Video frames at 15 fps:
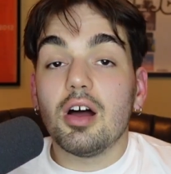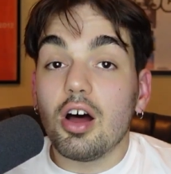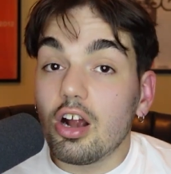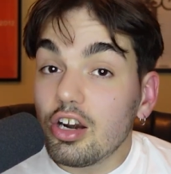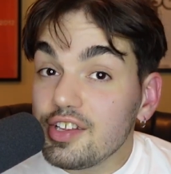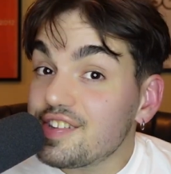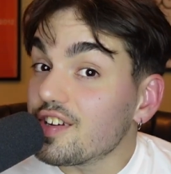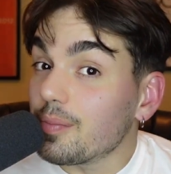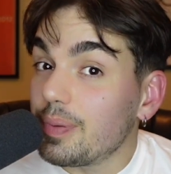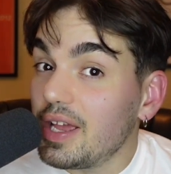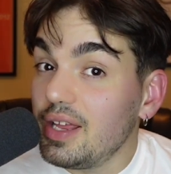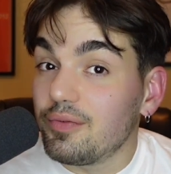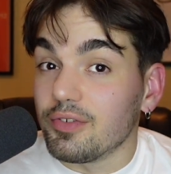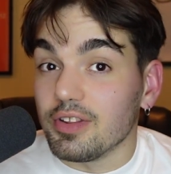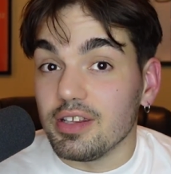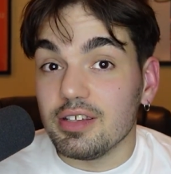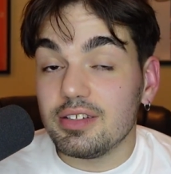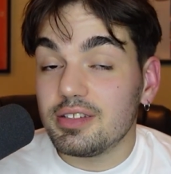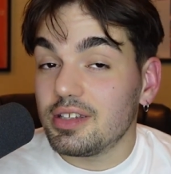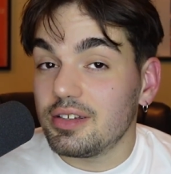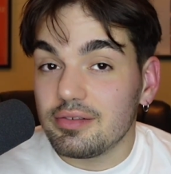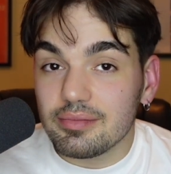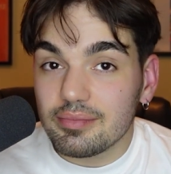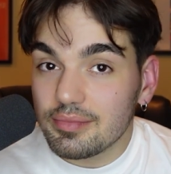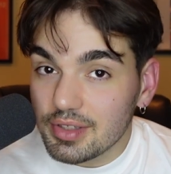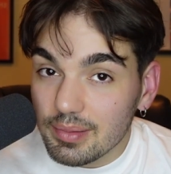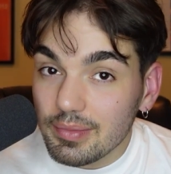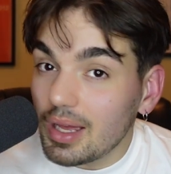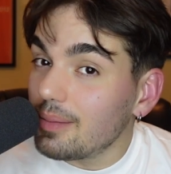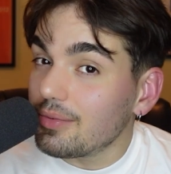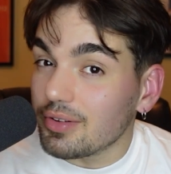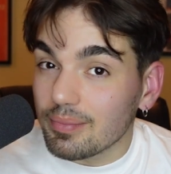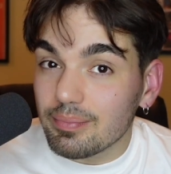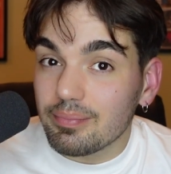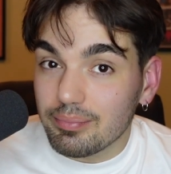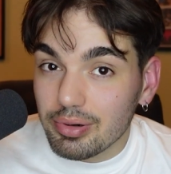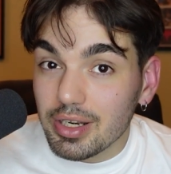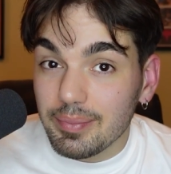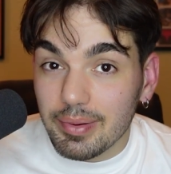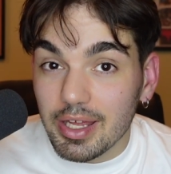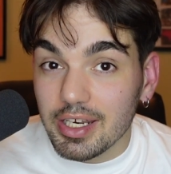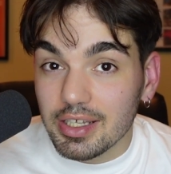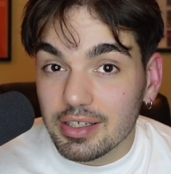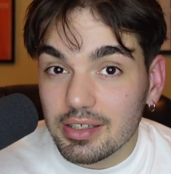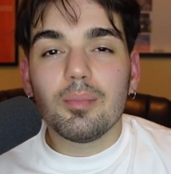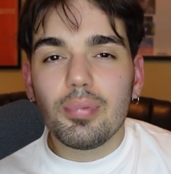Artists are paid for these, and sometimes a pretty penny.